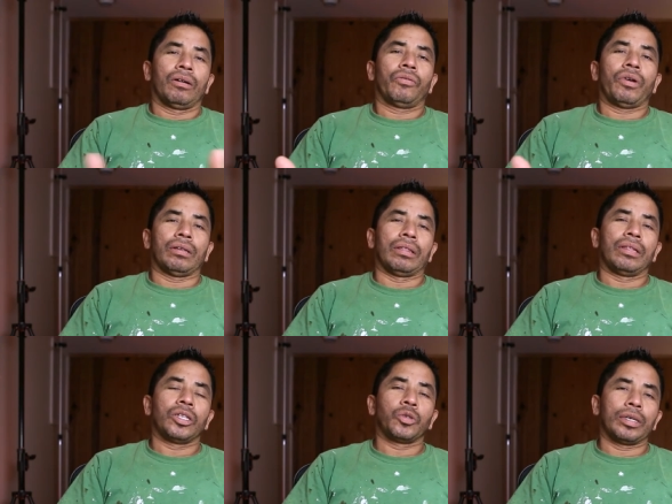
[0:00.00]
Alright,
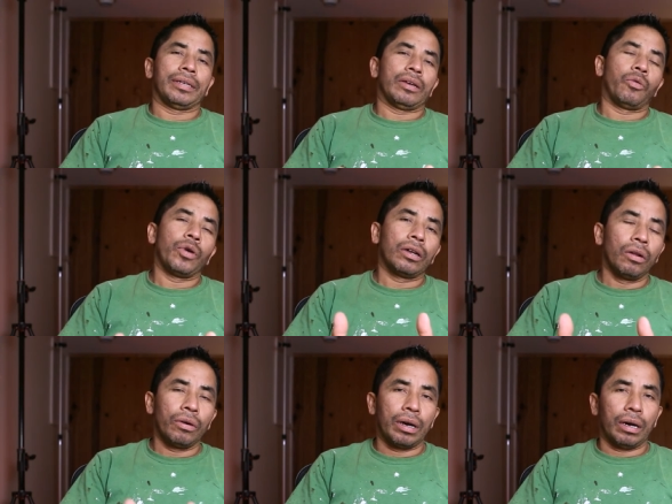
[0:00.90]
and this was a quick
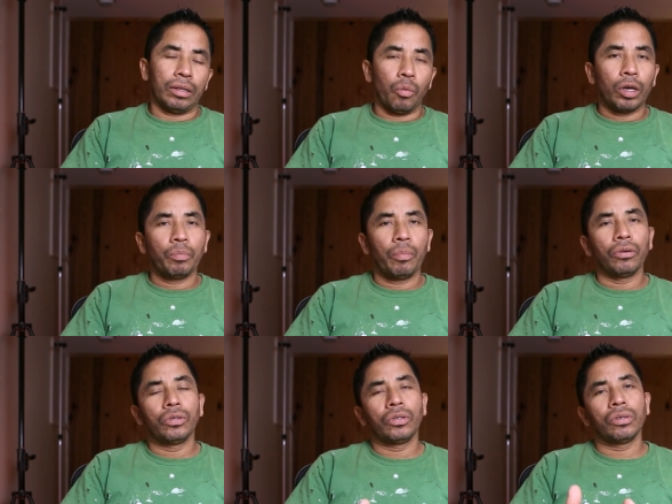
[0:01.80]
look at the
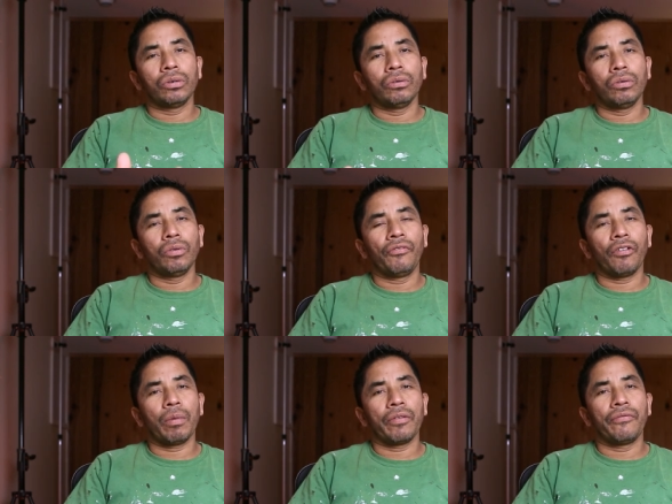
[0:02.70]
1.2
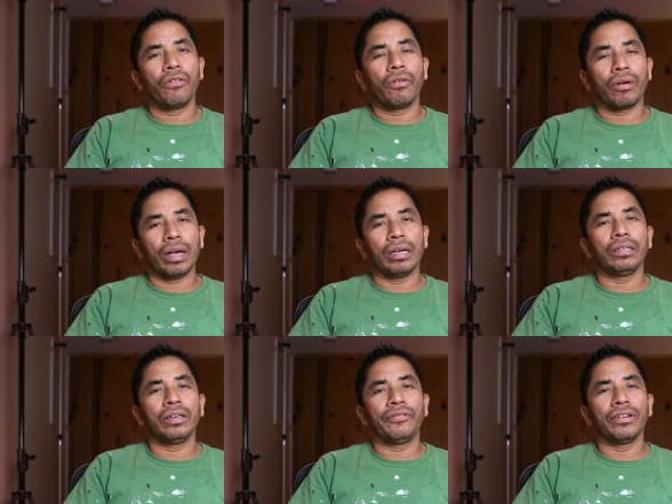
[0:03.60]
4x4
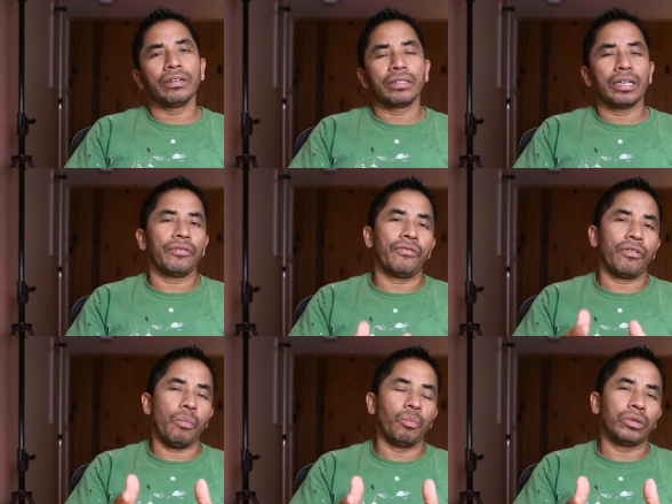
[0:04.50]
ND filter
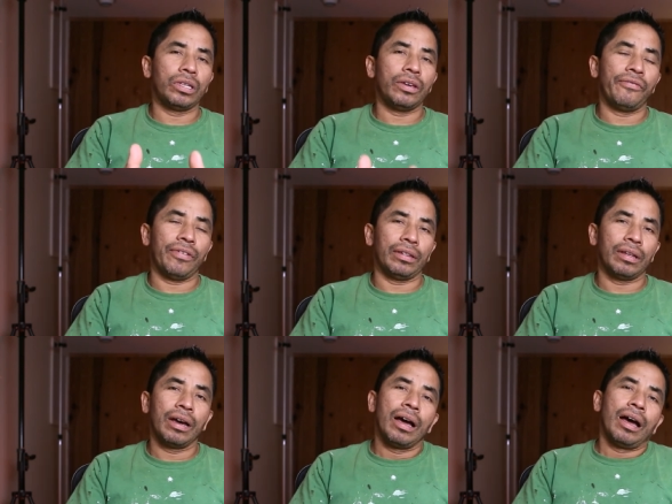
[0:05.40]
from
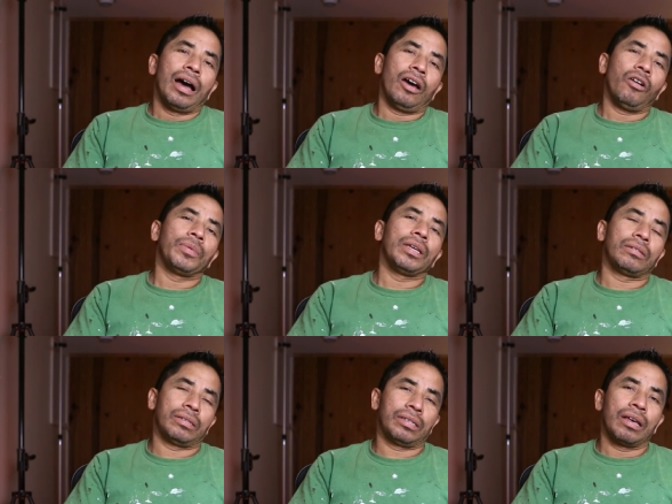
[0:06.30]
Tiffen. I hope
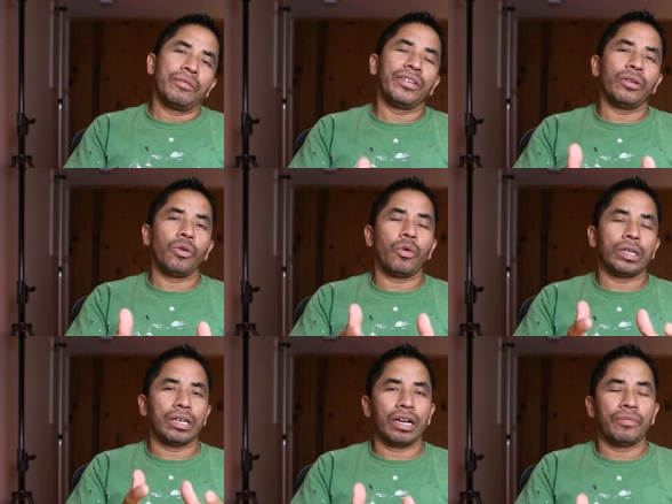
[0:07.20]
this video
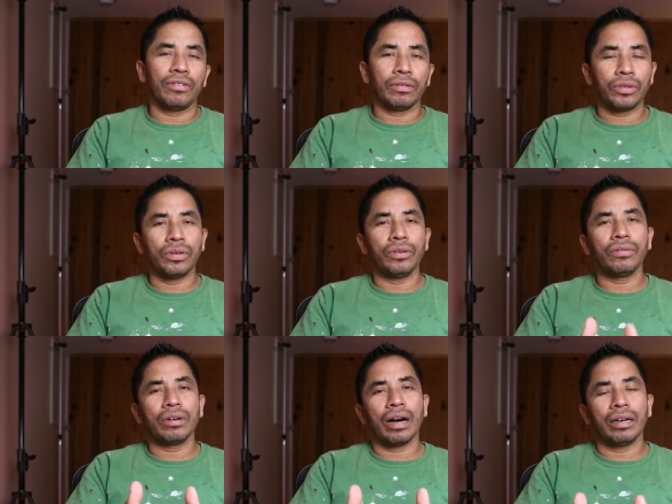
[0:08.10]
was helpful to
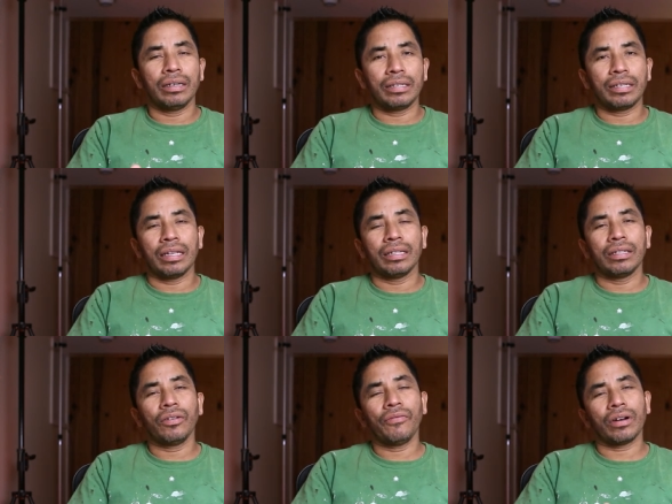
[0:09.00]
you guys
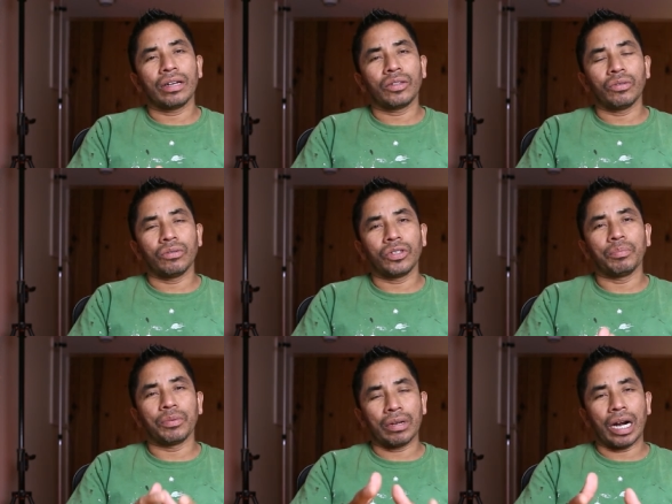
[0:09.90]
and don't forget to
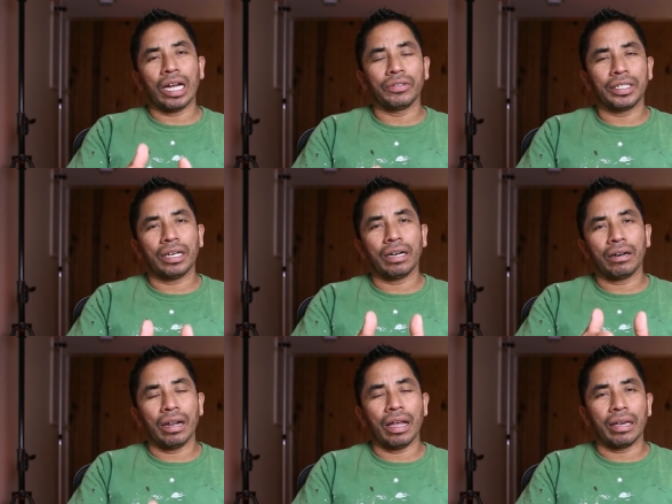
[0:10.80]
subscribe,
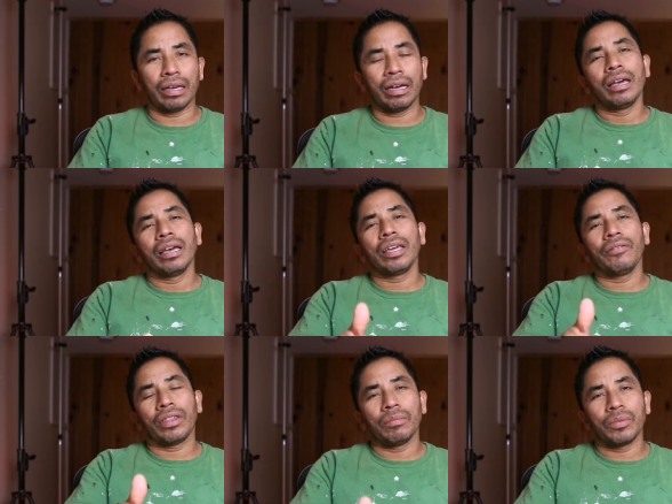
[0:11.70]
share, like,
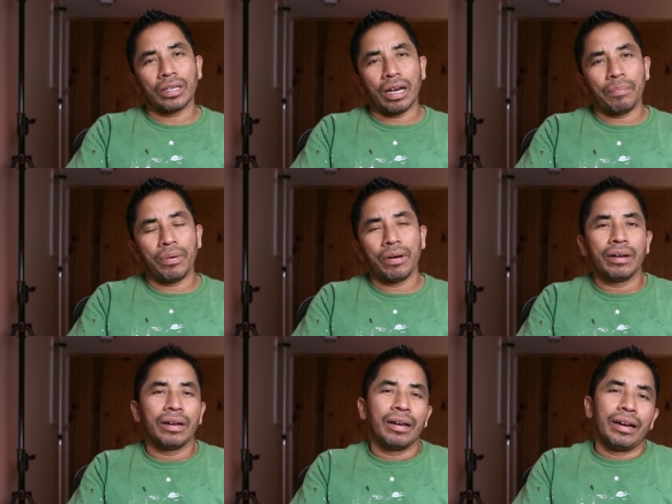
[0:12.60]
give a thumbs up
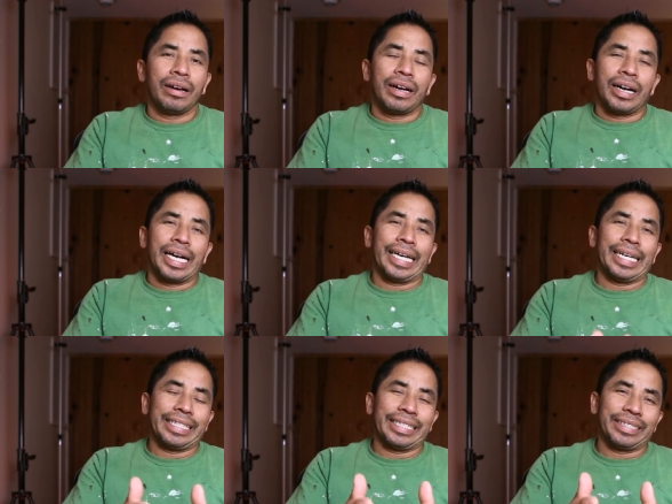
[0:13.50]

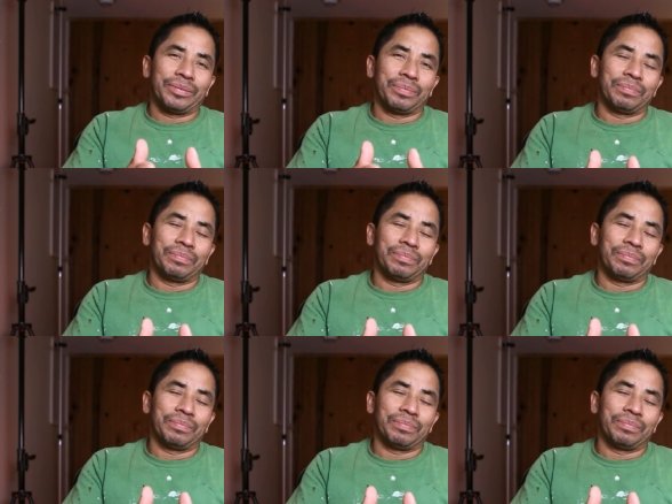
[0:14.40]
and